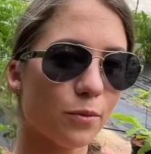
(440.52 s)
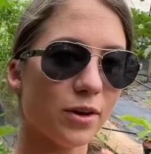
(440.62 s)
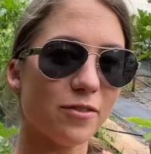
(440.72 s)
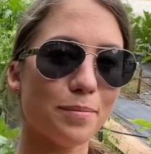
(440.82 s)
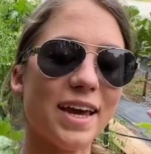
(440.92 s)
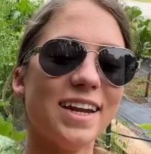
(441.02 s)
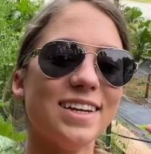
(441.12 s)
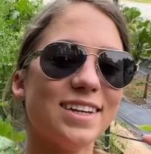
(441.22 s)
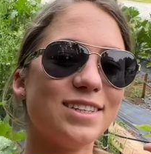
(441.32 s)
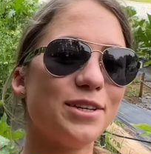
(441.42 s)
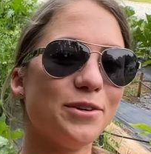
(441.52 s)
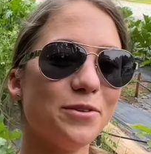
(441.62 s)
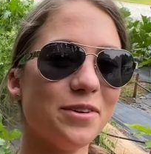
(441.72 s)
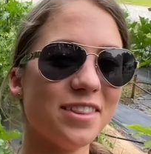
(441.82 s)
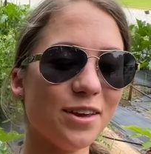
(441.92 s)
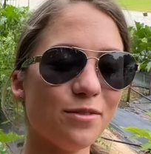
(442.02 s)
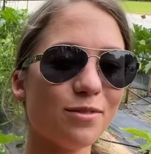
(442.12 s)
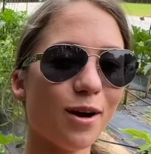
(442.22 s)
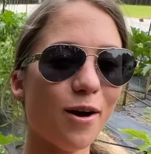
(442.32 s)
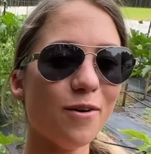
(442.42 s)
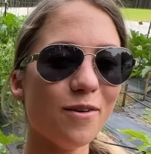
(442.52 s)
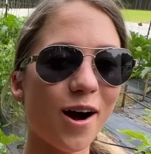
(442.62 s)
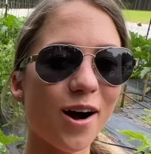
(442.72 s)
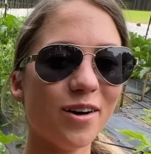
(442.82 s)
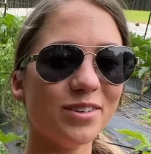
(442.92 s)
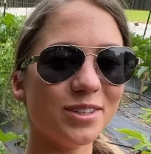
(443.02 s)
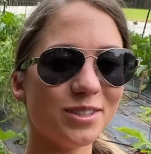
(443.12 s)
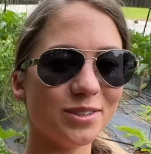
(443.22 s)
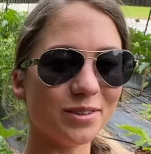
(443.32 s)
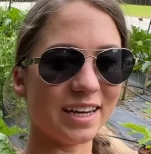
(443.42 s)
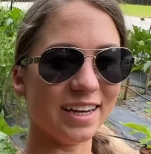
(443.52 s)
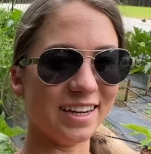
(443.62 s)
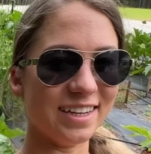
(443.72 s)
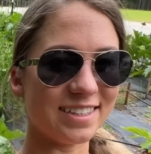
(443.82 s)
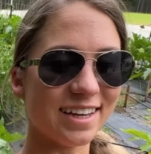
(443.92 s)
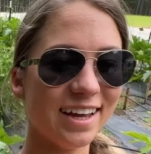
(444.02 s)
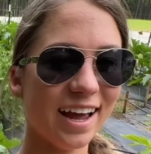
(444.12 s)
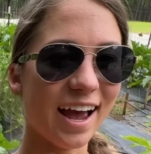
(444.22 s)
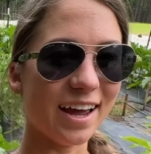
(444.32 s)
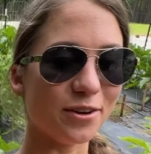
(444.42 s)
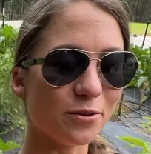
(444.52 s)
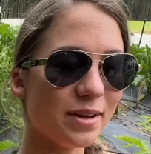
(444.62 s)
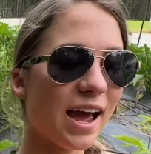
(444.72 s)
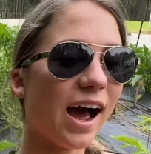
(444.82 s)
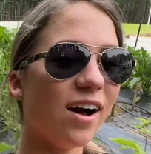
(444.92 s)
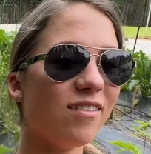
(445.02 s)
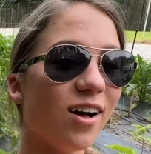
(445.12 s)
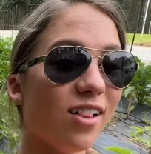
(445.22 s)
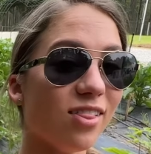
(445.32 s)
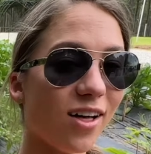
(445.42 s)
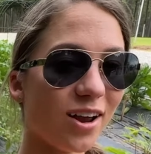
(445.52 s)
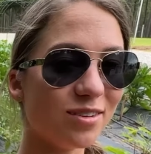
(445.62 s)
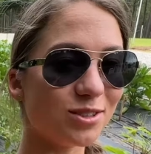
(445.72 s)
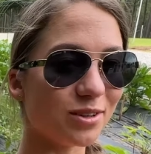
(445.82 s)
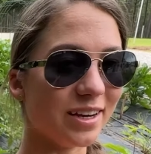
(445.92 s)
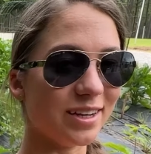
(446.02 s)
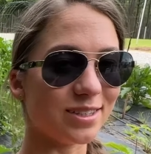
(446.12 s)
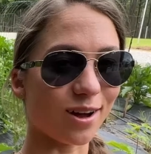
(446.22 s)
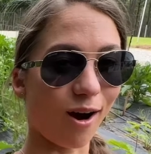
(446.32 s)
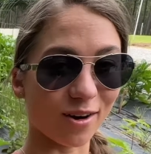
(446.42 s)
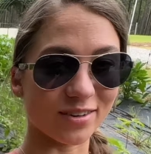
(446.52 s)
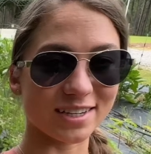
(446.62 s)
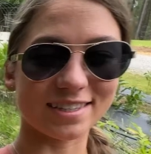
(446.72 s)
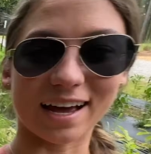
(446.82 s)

We've made it to the row of zucchinis. And do we have a lot of zucchinis to harvest?